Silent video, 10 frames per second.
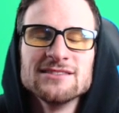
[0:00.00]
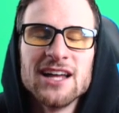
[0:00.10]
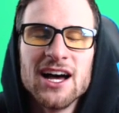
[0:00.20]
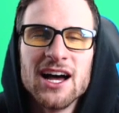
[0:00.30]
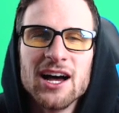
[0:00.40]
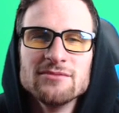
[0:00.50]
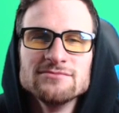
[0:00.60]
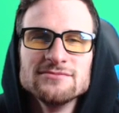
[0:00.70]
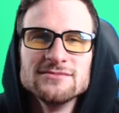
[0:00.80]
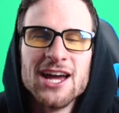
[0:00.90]
Uh,
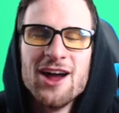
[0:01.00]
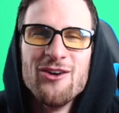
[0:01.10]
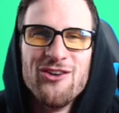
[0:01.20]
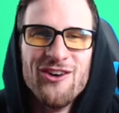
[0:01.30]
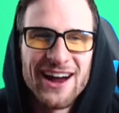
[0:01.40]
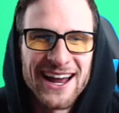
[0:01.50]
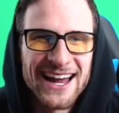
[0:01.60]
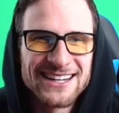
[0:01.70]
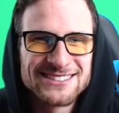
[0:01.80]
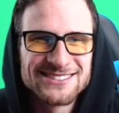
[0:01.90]

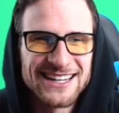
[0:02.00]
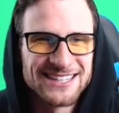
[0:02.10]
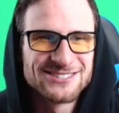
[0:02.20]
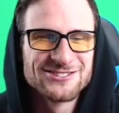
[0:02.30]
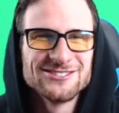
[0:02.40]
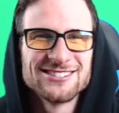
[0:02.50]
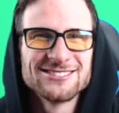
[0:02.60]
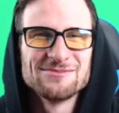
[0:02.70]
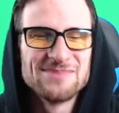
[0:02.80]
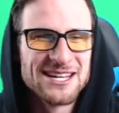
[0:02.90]
I just I just drew
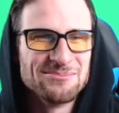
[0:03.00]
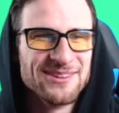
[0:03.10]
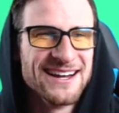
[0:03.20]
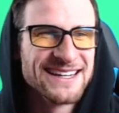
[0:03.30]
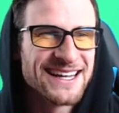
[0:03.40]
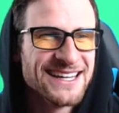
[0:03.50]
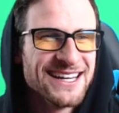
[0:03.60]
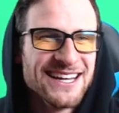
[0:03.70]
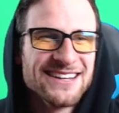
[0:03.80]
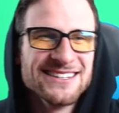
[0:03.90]
such a big blank.
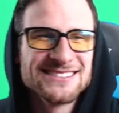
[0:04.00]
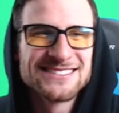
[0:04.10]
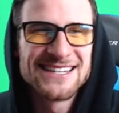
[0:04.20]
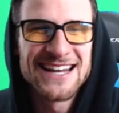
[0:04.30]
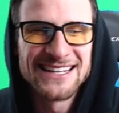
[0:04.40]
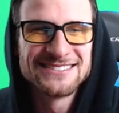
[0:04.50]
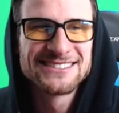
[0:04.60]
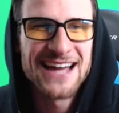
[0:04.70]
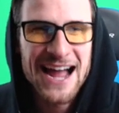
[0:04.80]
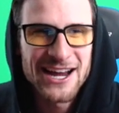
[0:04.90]
This is an
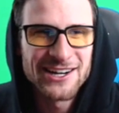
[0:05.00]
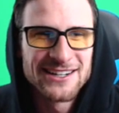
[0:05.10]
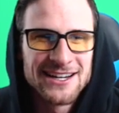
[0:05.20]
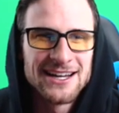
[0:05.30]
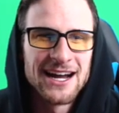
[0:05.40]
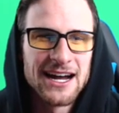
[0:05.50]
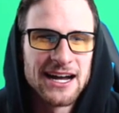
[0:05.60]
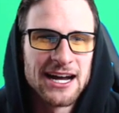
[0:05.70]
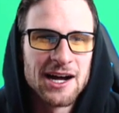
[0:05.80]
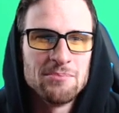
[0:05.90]
entire
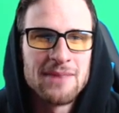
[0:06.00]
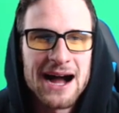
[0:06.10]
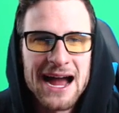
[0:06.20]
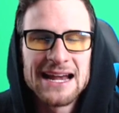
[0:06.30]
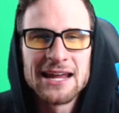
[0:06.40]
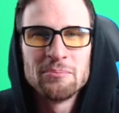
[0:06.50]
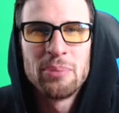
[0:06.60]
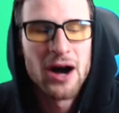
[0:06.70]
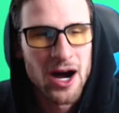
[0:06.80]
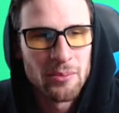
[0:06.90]
uh, mine and
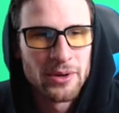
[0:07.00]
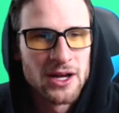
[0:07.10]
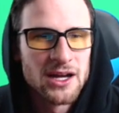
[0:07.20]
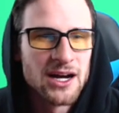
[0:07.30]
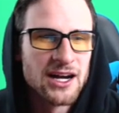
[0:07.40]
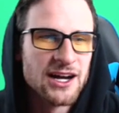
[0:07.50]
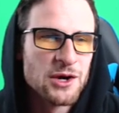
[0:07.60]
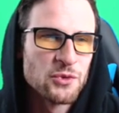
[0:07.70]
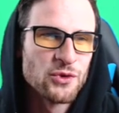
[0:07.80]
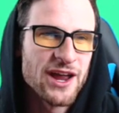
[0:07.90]
pump
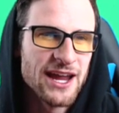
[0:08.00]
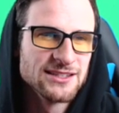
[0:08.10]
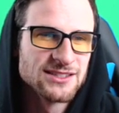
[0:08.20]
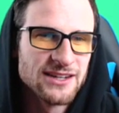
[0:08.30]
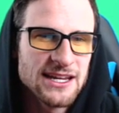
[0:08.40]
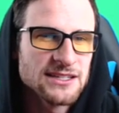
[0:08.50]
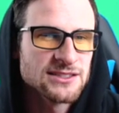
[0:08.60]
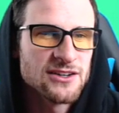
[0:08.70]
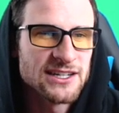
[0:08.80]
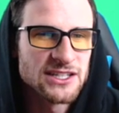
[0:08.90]
Uh, raid. So he is
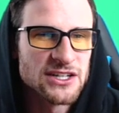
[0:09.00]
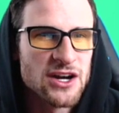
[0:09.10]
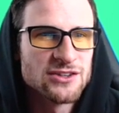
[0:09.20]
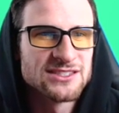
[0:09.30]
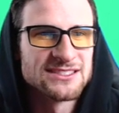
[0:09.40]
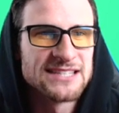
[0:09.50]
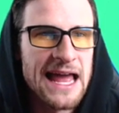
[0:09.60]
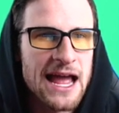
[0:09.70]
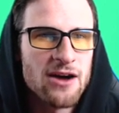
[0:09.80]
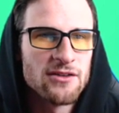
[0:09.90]
going to go to
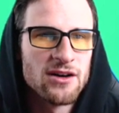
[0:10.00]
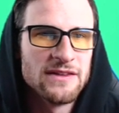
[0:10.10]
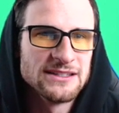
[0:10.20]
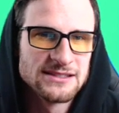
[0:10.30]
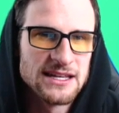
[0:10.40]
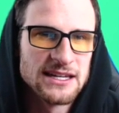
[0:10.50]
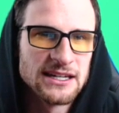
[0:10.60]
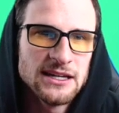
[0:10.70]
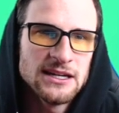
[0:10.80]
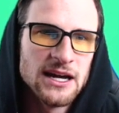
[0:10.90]
town on this
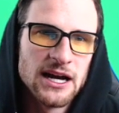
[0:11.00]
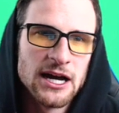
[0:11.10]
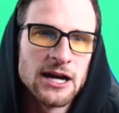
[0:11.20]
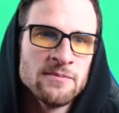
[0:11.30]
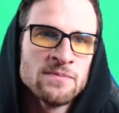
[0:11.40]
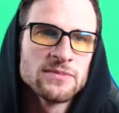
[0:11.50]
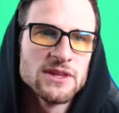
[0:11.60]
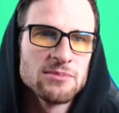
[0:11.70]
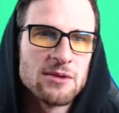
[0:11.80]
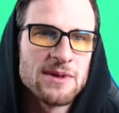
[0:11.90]
thing. Uh,
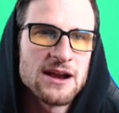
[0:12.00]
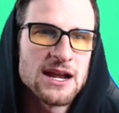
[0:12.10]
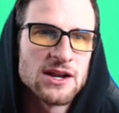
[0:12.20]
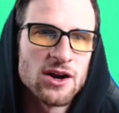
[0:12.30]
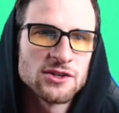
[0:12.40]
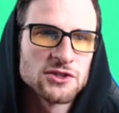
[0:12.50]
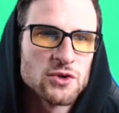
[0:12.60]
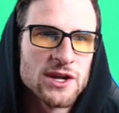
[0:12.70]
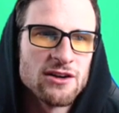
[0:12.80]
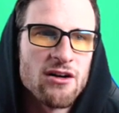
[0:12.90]
the Barbarian and Archer
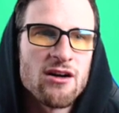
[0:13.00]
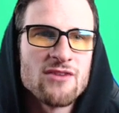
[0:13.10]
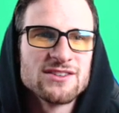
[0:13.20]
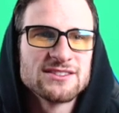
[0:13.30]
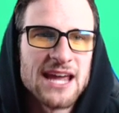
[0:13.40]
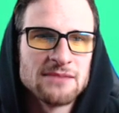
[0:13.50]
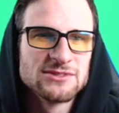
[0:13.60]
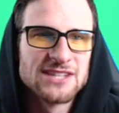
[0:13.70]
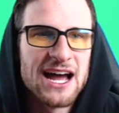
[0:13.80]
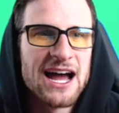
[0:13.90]
Queen are on the same
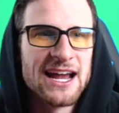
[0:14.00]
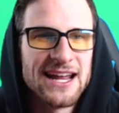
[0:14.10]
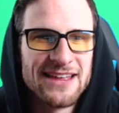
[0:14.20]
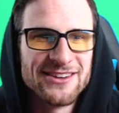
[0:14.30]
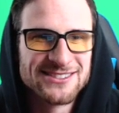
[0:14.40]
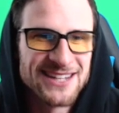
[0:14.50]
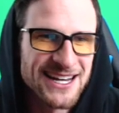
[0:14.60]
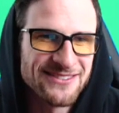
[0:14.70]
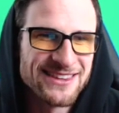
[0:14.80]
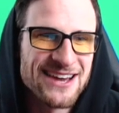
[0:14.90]
side, and there's
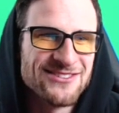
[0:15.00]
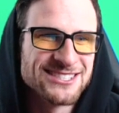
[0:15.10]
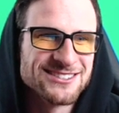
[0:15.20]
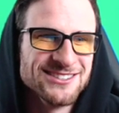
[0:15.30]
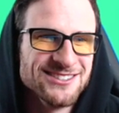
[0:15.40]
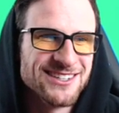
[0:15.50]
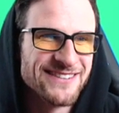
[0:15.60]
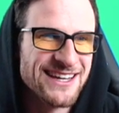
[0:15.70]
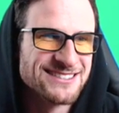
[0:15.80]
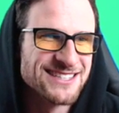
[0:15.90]
not even that much loot
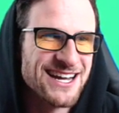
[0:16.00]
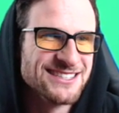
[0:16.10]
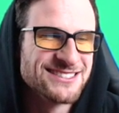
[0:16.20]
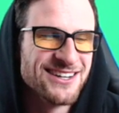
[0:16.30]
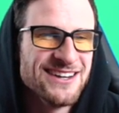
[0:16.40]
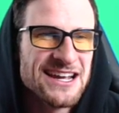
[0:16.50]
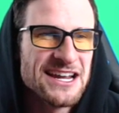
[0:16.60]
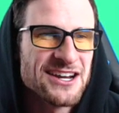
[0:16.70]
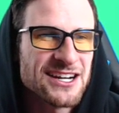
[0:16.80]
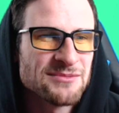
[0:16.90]
on that side. So
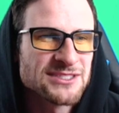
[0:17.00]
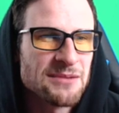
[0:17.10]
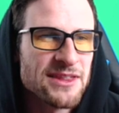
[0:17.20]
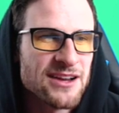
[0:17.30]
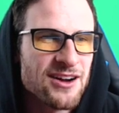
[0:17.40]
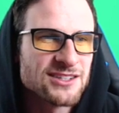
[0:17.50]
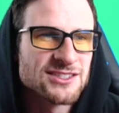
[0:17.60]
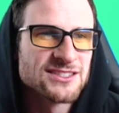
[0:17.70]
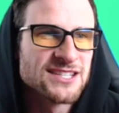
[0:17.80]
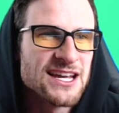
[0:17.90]
here comes some of the
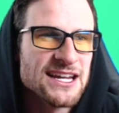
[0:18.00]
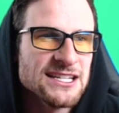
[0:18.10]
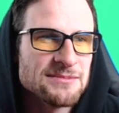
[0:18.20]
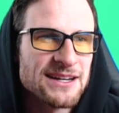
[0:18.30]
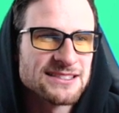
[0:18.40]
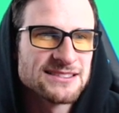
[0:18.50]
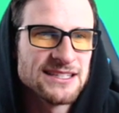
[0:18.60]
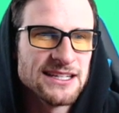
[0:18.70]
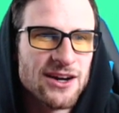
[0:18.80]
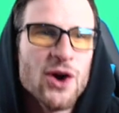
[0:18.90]
archers. He's about to
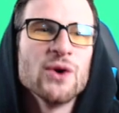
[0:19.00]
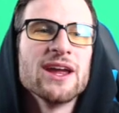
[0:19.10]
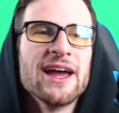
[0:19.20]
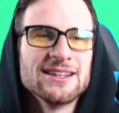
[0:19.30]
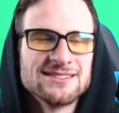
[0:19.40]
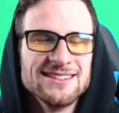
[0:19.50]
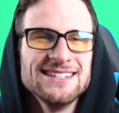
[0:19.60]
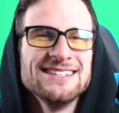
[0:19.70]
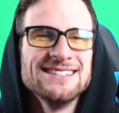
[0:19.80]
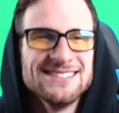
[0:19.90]
see, oh yes,
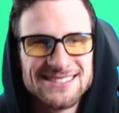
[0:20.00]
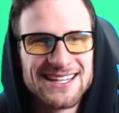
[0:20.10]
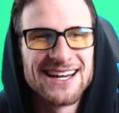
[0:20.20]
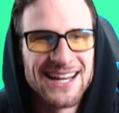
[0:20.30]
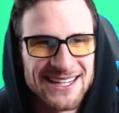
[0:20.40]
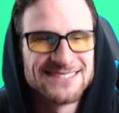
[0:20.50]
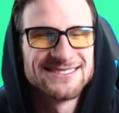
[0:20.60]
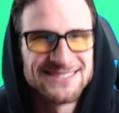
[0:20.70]
these uh,